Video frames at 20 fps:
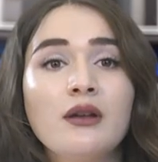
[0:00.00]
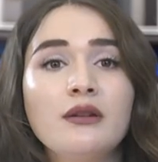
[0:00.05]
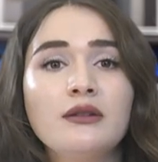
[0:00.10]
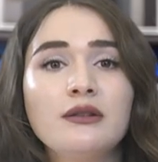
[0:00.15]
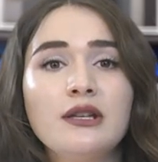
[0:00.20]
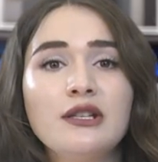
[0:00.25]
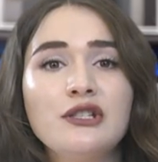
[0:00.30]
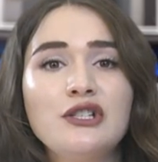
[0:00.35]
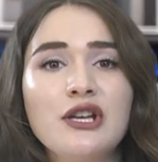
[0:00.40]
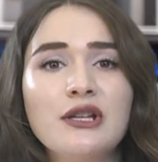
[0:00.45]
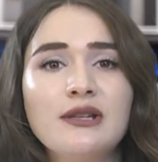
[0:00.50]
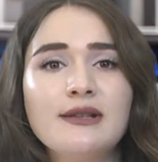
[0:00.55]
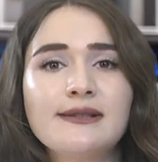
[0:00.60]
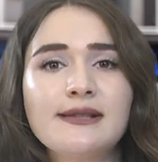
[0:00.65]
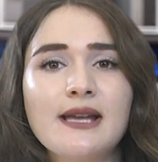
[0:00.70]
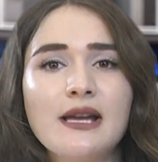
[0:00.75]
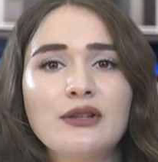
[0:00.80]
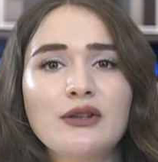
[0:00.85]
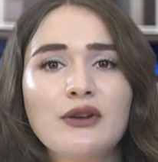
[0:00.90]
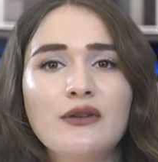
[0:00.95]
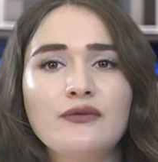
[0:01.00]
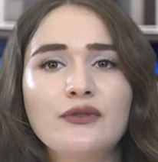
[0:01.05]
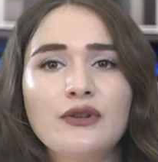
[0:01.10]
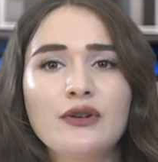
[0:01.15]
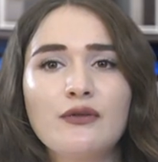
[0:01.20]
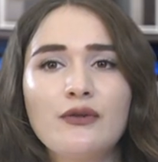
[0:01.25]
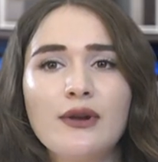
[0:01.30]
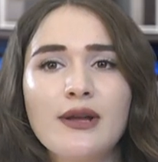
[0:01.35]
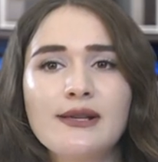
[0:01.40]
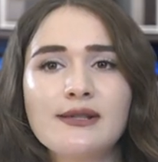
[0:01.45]
The genocide of the
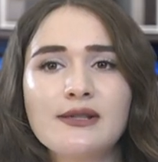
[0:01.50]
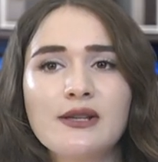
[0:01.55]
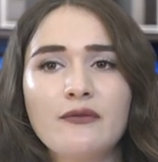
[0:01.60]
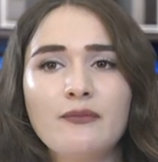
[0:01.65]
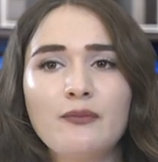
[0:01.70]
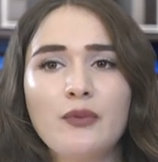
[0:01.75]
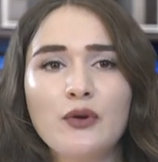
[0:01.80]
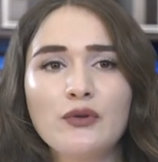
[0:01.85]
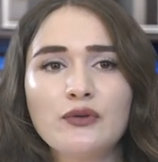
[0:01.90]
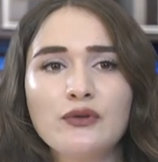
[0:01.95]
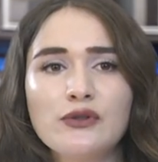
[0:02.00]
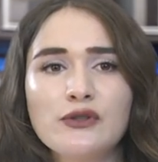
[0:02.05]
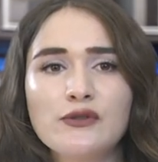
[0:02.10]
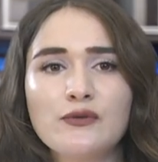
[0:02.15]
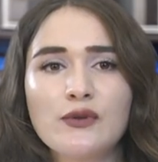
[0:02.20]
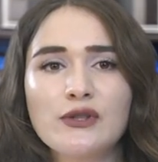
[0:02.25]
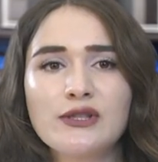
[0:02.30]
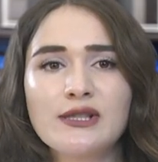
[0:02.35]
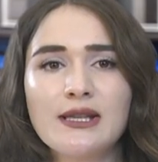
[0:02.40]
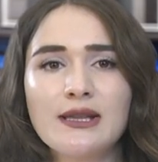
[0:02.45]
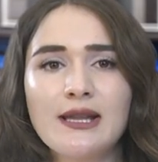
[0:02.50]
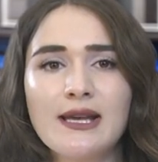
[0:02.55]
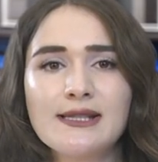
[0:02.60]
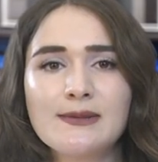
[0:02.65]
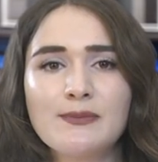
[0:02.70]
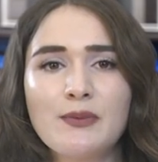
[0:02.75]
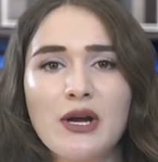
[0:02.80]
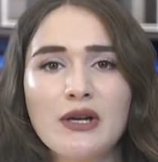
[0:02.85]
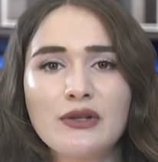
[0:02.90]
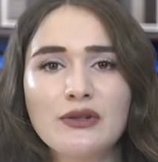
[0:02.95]
Greeks of Pontus was the
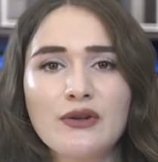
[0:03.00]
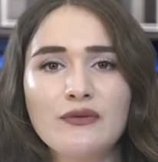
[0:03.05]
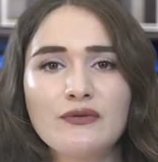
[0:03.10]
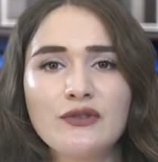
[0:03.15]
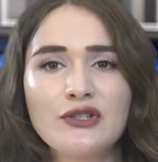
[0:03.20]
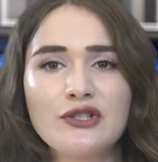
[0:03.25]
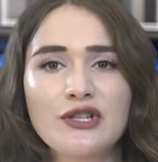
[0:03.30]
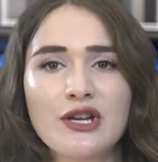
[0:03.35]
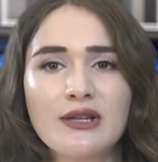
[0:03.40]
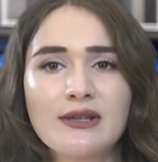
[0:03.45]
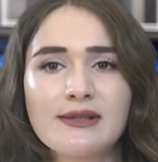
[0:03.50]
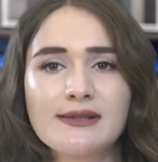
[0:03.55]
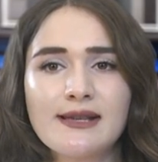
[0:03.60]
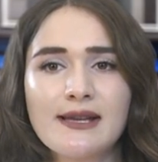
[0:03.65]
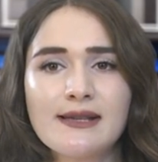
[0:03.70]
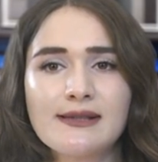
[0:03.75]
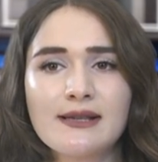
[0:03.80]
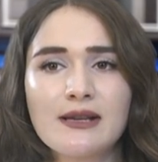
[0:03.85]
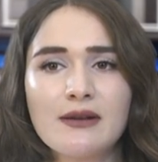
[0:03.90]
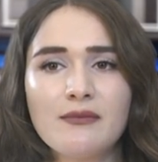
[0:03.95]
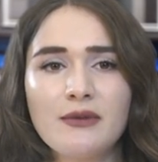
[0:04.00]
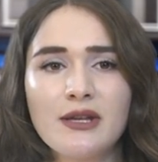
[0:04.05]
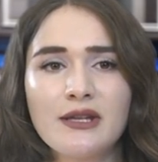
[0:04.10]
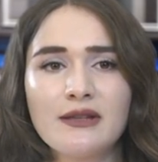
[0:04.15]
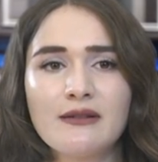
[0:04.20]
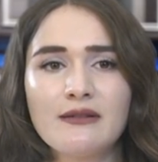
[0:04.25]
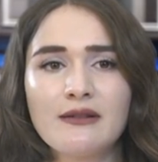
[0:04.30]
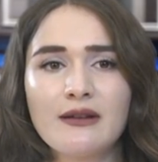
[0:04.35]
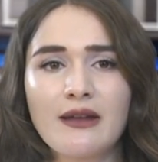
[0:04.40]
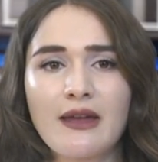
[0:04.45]
last part of the genocides
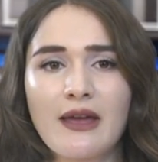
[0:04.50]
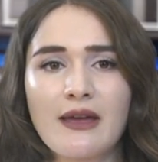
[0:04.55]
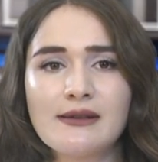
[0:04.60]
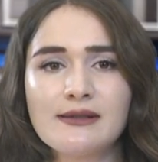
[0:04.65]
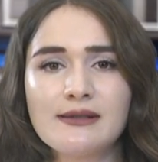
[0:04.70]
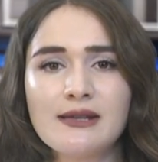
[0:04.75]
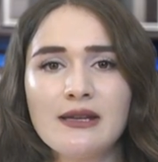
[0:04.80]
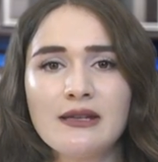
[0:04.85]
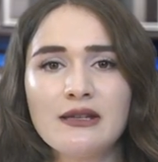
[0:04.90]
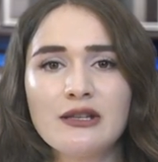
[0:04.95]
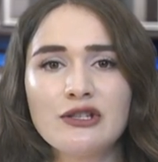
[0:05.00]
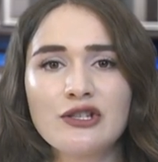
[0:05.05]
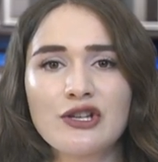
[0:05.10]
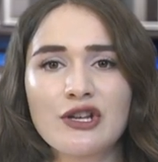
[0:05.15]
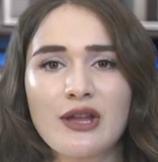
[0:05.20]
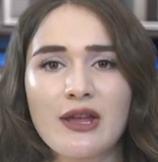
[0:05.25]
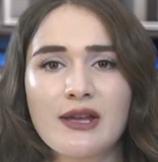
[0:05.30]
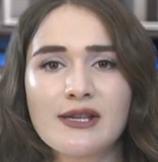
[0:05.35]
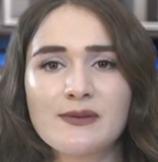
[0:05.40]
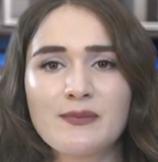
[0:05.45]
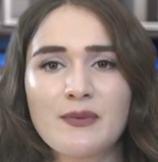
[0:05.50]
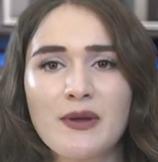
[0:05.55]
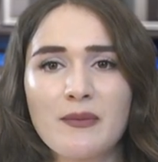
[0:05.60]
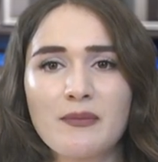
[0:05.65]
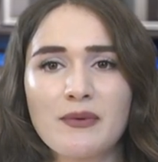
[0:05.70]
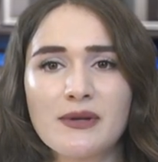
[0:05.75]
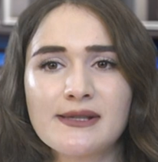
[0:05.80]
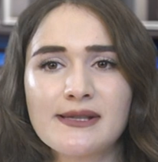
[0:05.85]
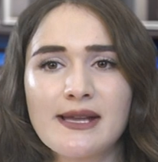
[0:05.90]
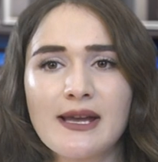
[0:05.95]
committed against the indigenous
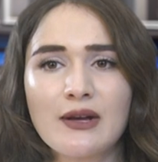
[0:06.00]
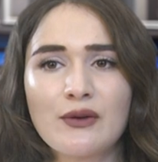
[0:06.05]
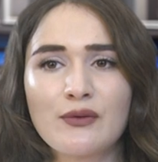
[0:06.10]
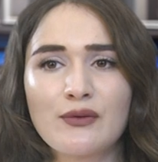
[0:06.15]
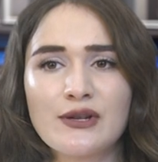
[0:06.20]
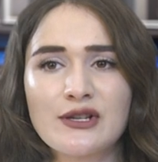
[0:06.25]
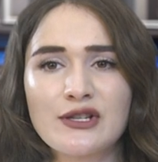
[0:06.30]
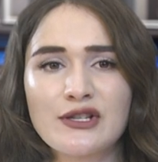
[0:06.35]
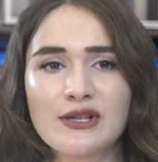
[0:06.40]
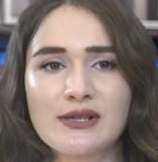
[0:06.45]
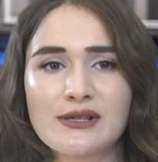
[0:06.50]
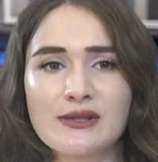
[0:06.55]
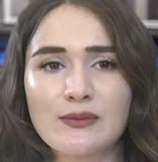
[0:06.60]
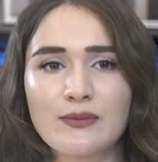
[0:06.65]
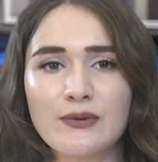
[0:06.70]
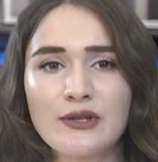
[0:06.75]
peoples and Christians,